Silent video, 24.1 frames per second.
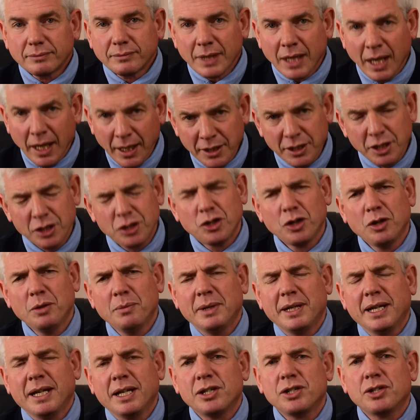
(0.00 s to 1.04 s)
and
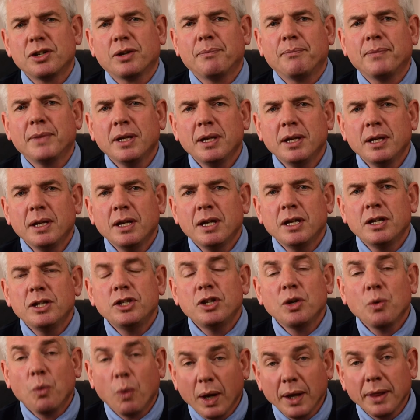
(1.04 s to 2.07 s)
determination, she
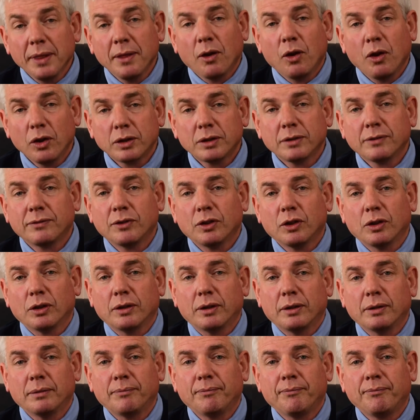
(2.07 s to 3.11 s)
won the heart of God
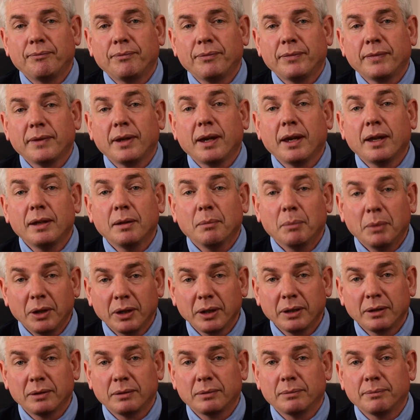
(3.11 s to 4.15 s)
and the
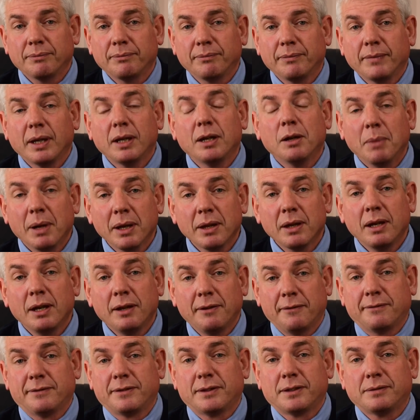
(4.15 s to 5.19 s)
miracle. And her mother
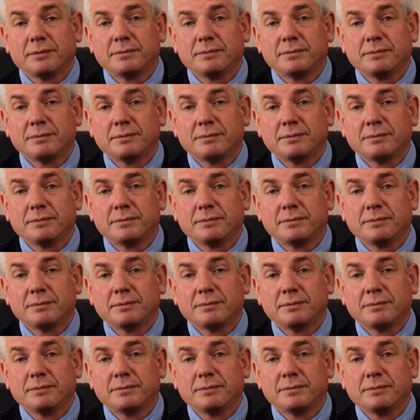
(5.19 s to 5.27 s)
lived.